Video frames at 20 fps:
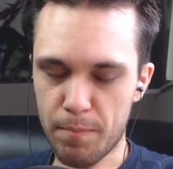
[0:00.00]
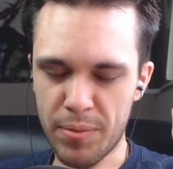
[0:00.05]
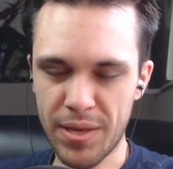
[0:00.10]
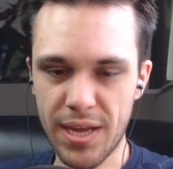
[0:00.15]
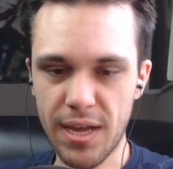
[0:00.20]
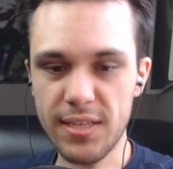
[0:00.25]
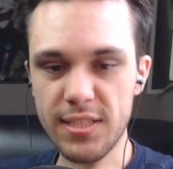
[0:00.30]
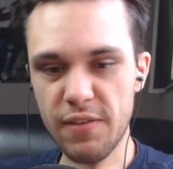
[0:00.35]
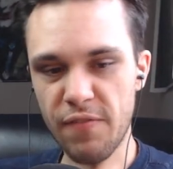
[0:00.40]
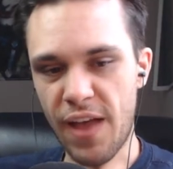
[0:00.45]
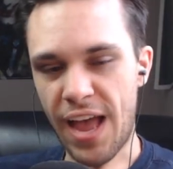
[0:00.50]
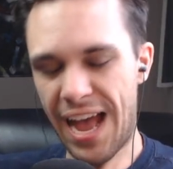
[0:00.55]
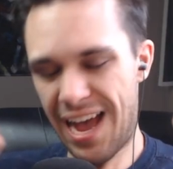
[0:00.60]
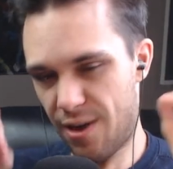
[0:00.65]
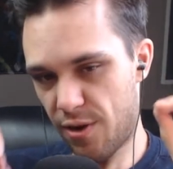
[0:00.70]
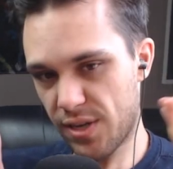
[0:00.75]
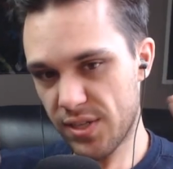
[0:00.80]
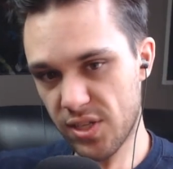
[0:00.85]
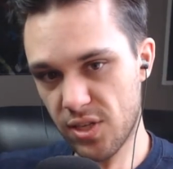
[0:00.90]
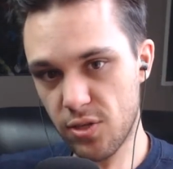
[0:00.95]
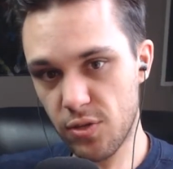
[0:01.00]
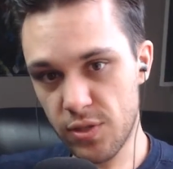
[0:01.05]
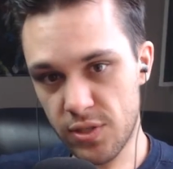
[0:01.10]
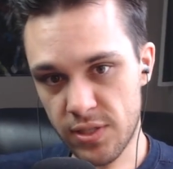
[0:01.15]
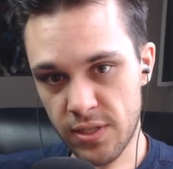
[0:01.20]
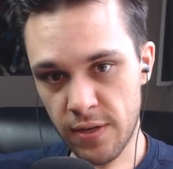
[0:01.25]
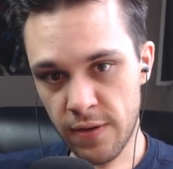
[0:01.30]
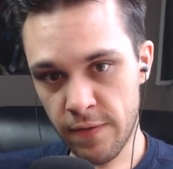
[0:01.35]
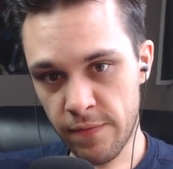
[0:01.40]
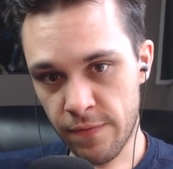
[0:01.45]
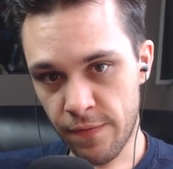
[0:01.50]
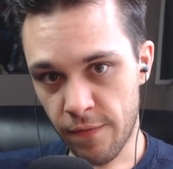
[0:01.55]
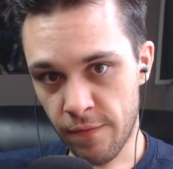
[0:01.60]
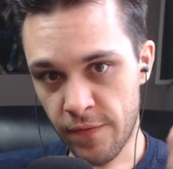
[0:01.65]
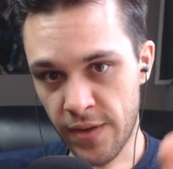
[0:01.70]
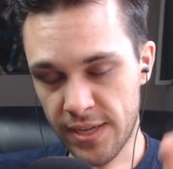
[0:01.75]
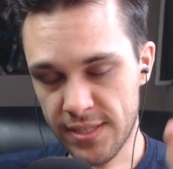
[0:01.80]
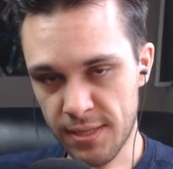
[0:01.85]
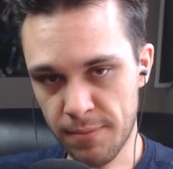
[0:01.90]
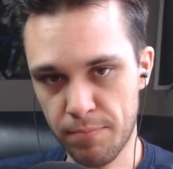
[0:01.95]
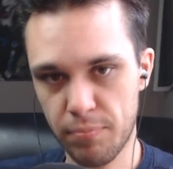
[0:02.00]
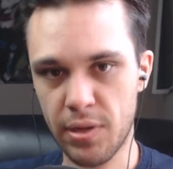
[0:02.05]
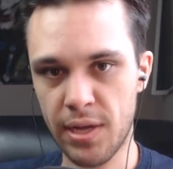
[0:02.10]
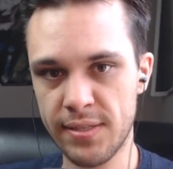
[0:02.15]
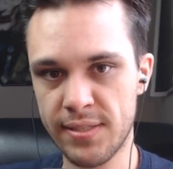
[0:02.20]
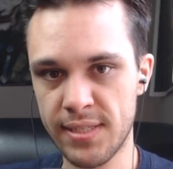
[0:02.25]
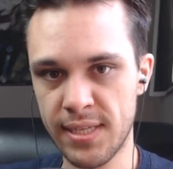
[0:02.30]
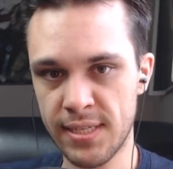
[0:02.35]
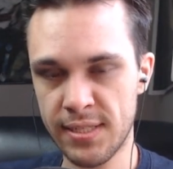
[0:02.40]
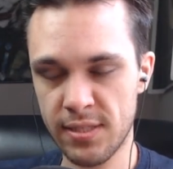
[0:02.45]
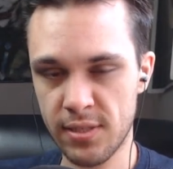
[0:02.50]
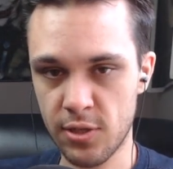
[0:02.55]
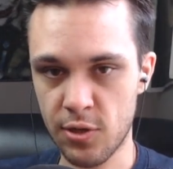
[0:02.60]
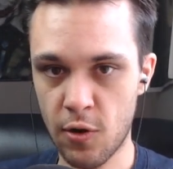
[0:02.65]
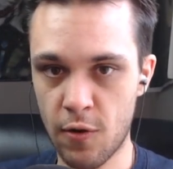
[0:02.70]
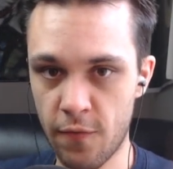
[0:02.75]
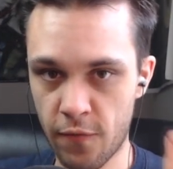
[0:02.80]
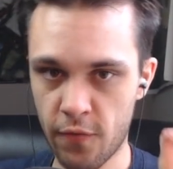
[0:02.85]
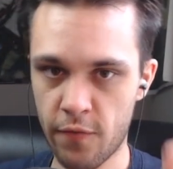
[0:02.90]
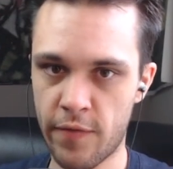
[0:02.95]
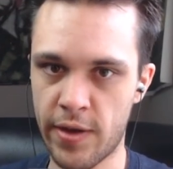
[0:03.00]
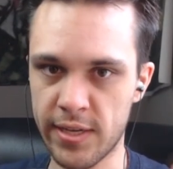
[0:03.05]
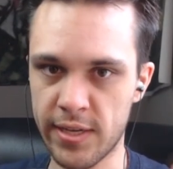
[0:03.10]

because of how exclusive Vexen Plus is, go for